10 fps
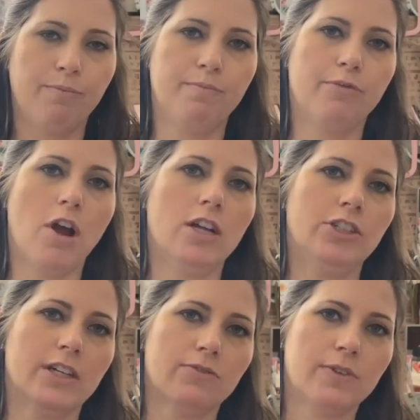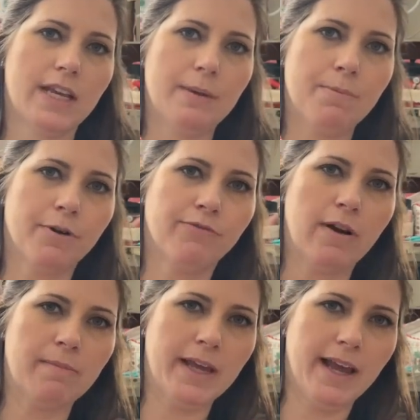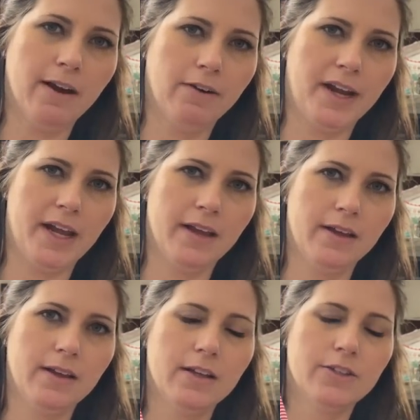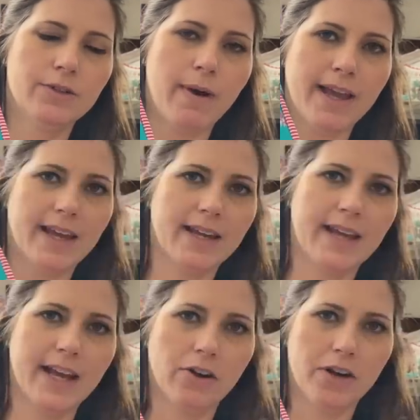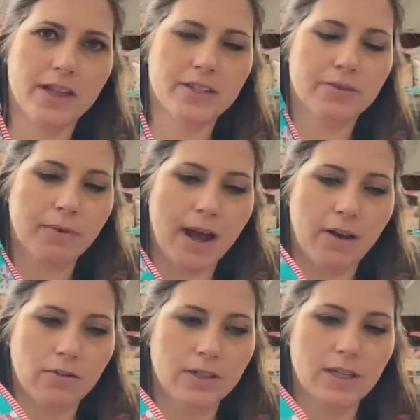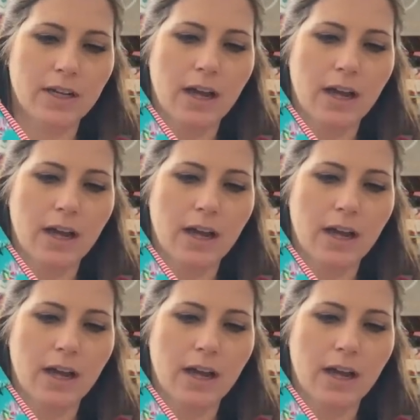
project keeper from Carrie so I can carry this around.